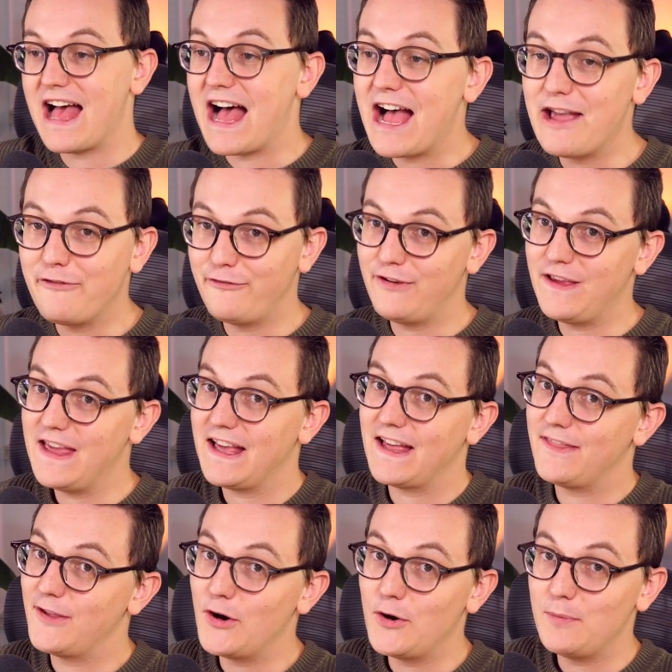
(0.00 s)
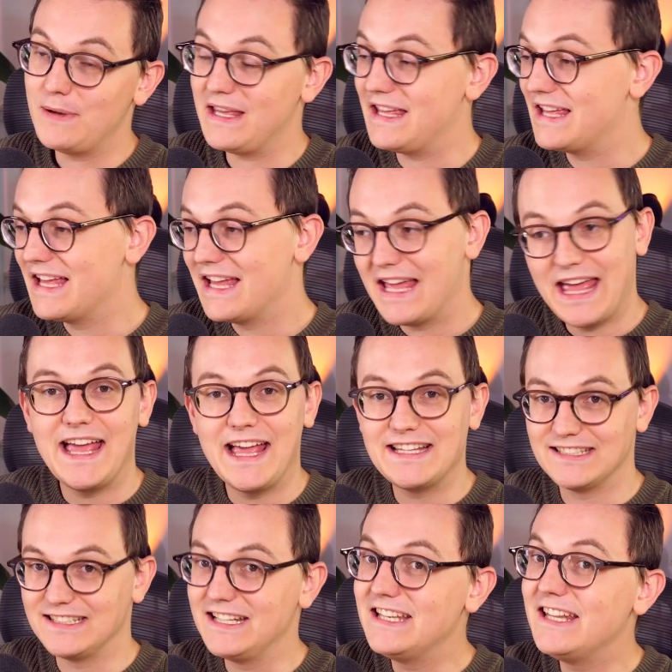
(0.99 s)
I think Adobe
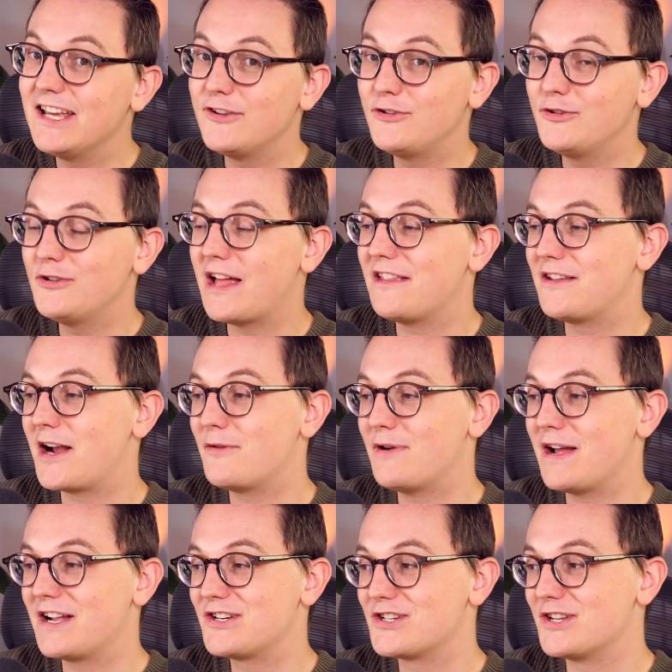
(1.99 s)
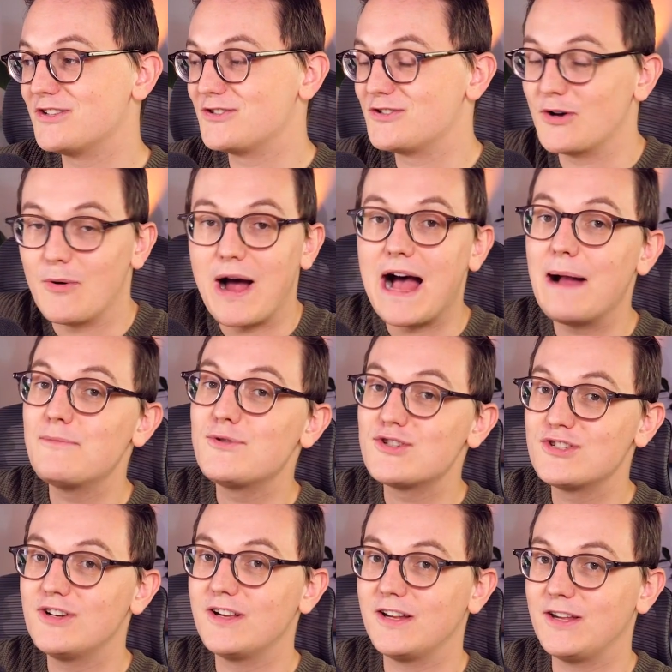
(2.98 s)
is leaning into that direction. So I'm
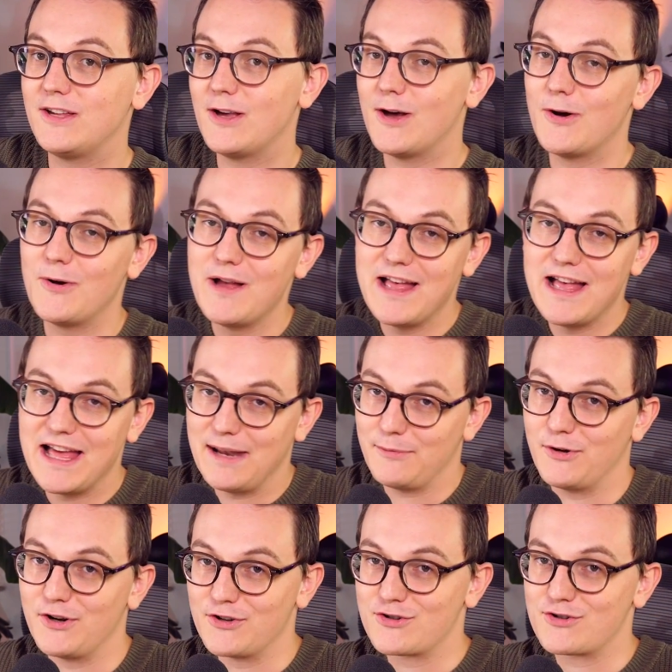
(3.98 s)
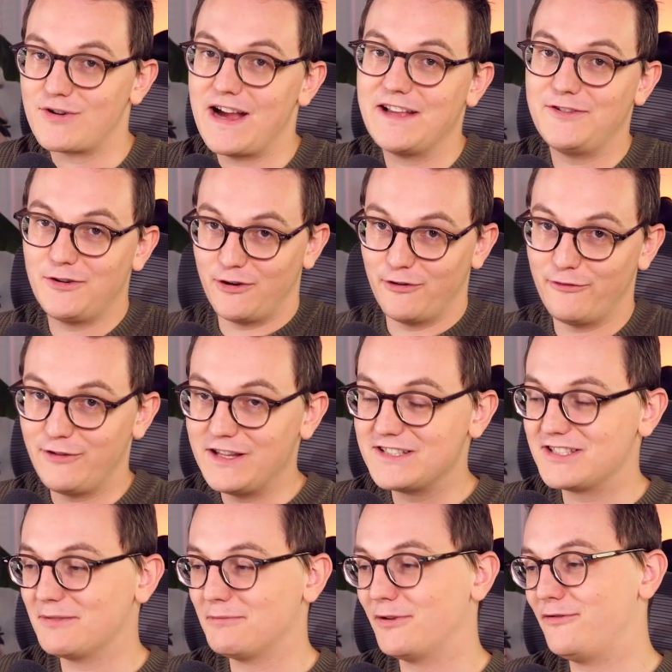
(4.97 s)
just gonna go and I'm gonna try to
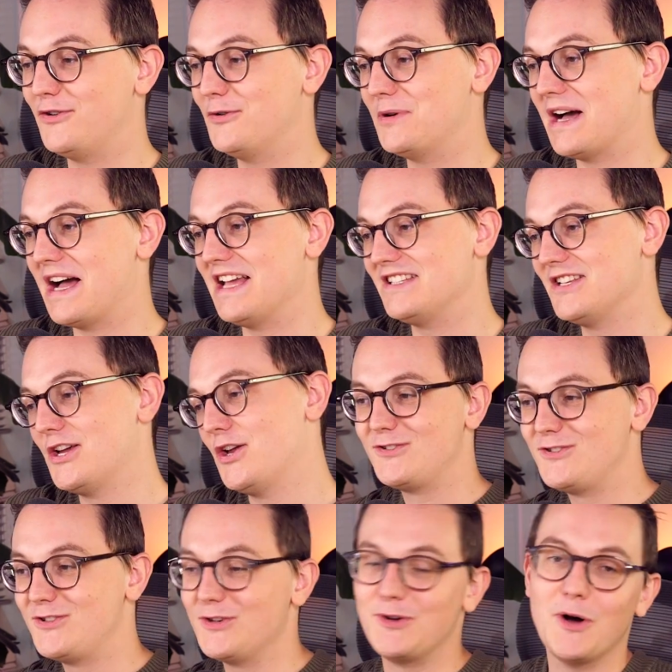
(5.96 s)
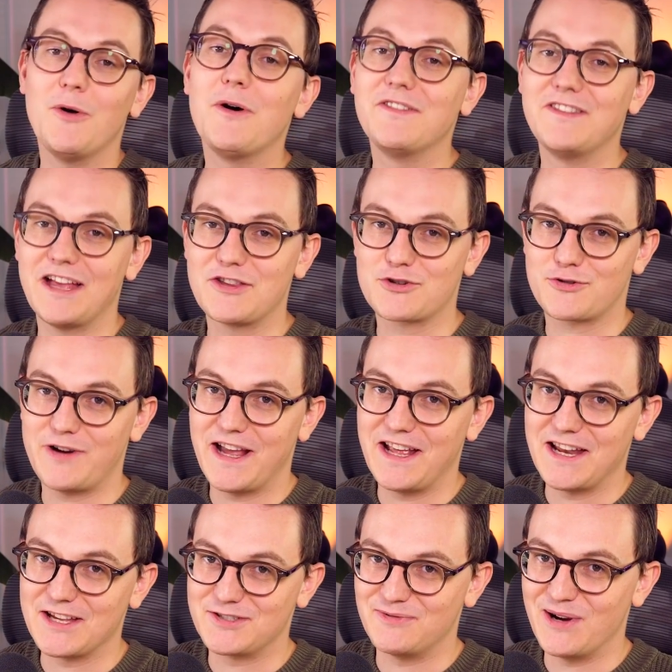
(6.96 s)
convince some of you guys to go on that
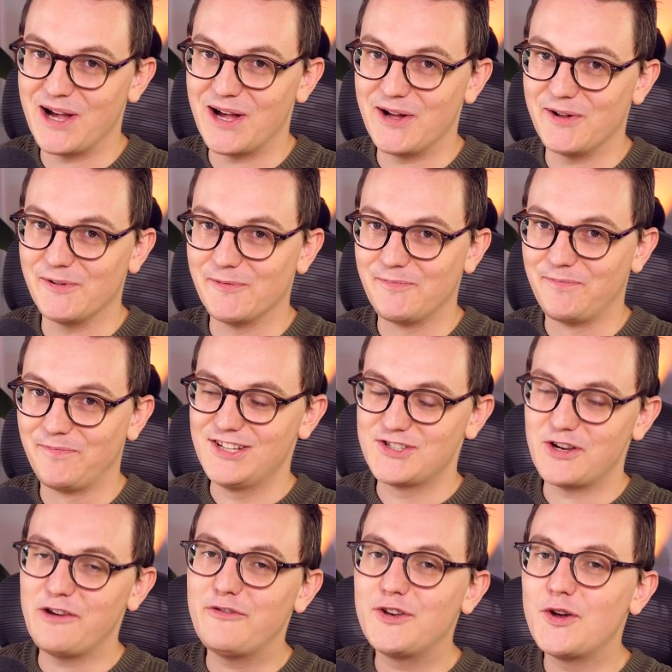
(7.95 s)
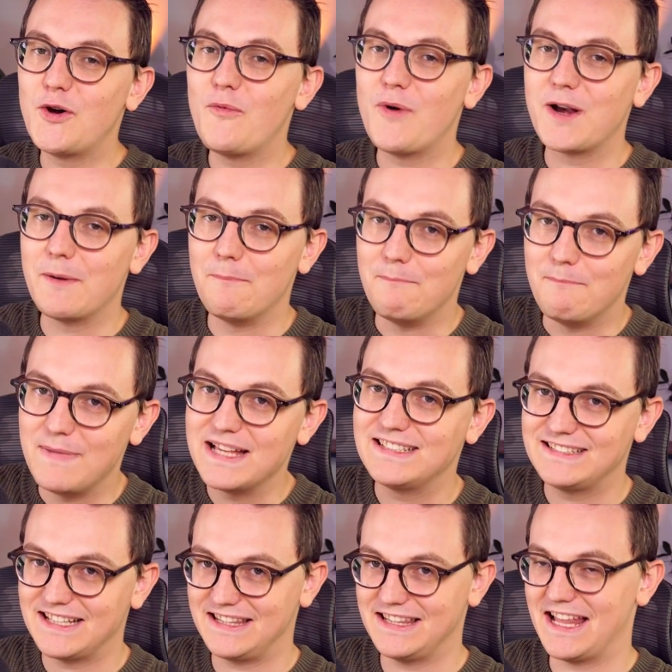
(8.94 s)
train as well. So if you don't wanna
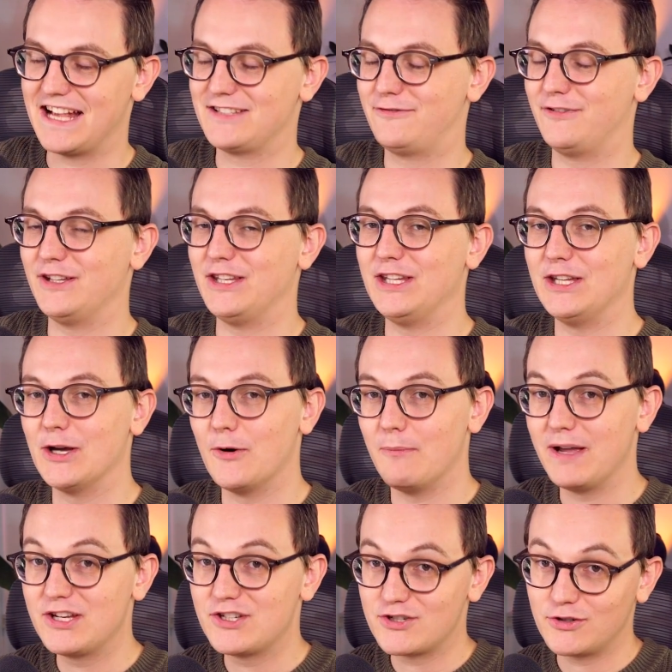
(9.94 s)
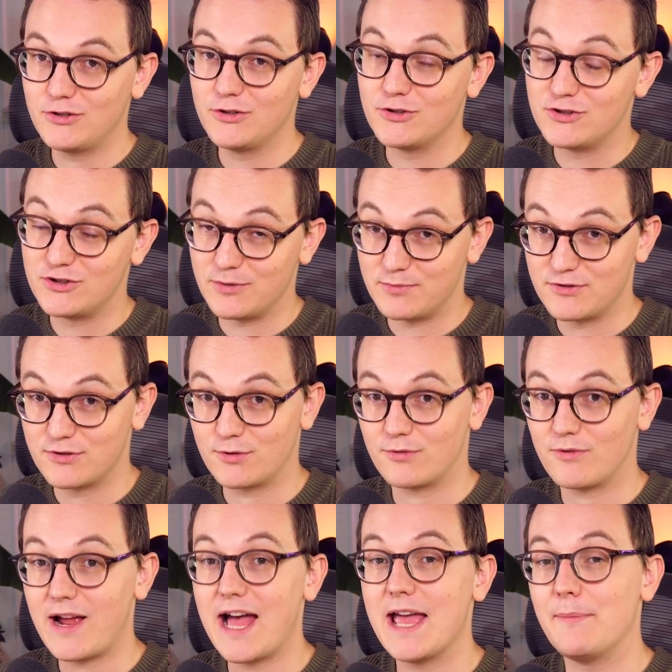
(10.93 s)
miss that next video, make sure you
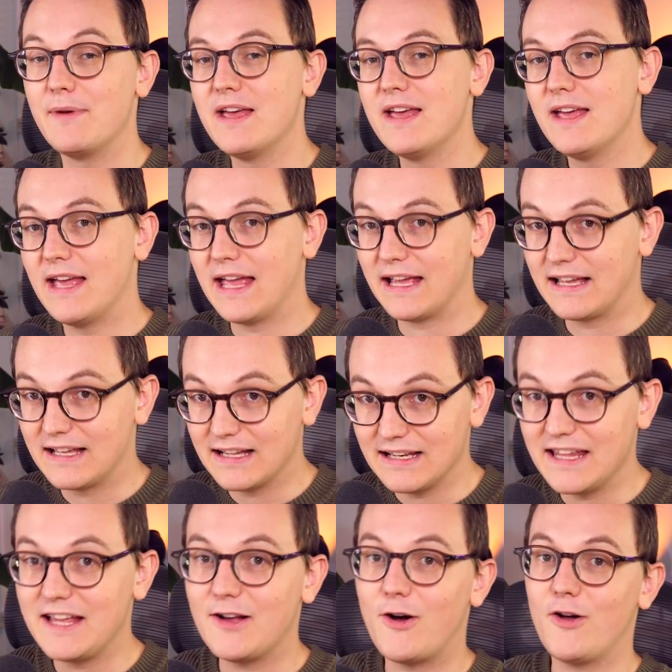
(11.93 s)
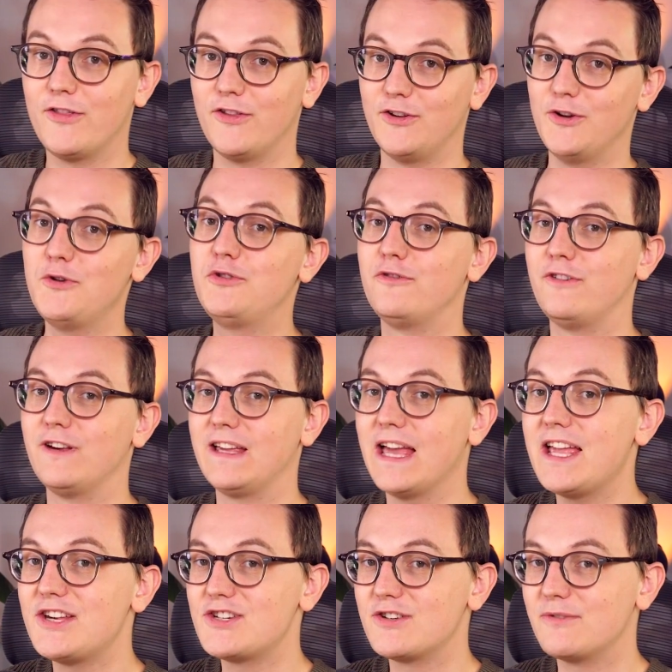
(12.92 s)
subscribe and click on the
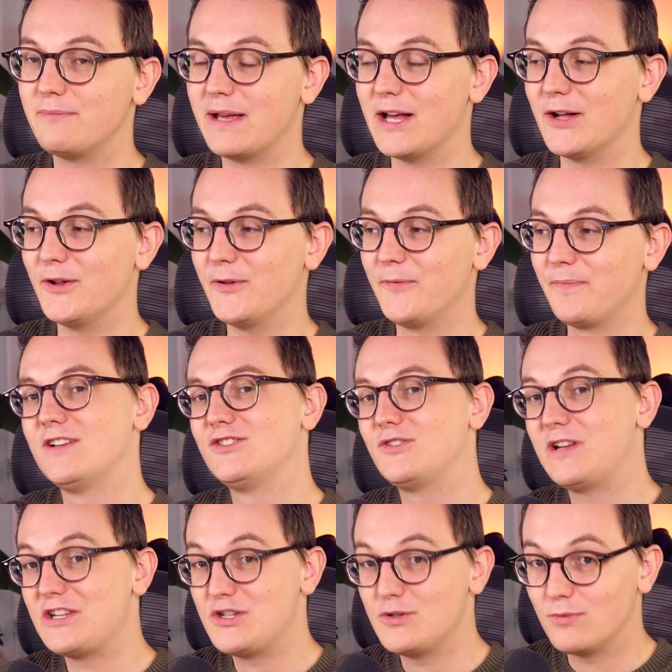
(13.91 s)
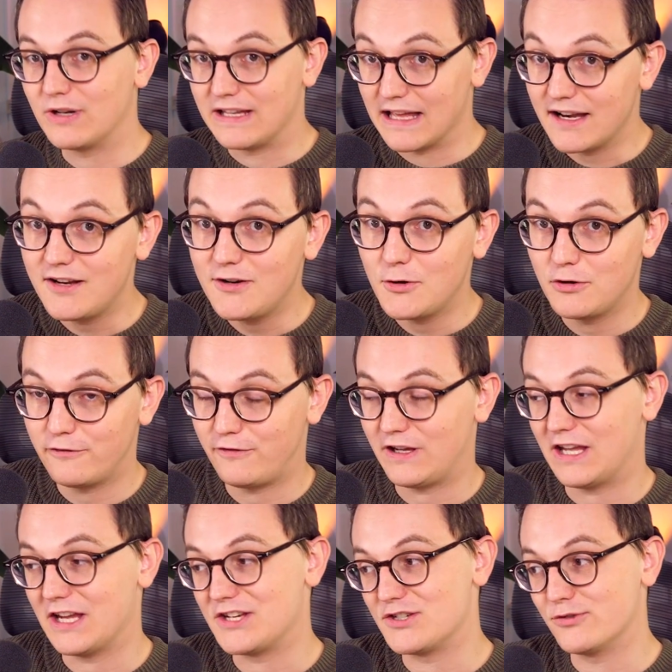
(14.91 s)
notification bell so that you will get a
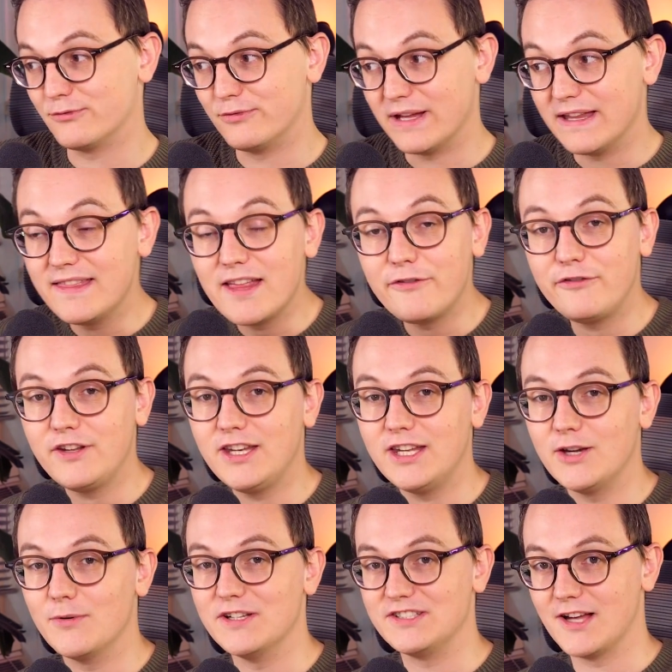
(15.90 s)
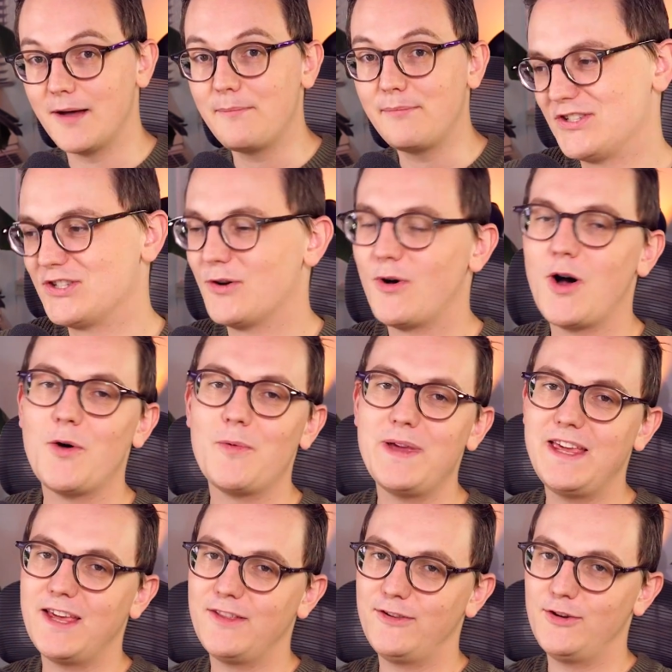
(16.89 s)
notification when that video is up. So all
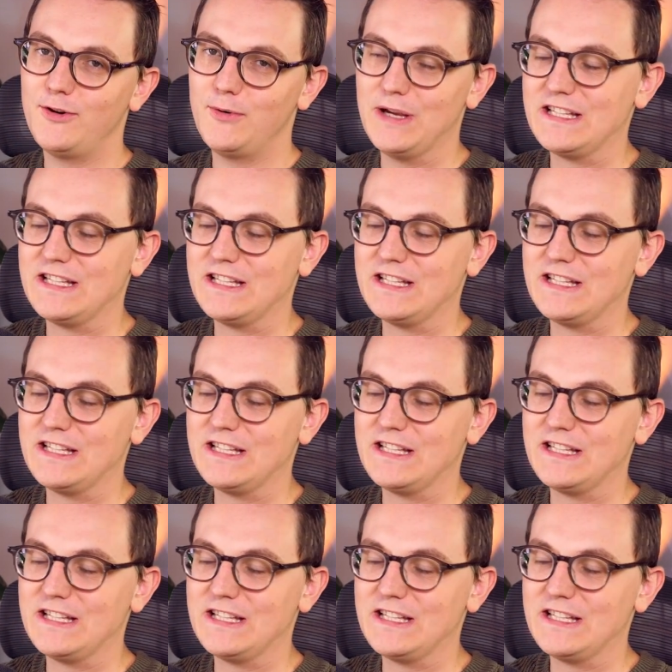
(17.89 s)
we can do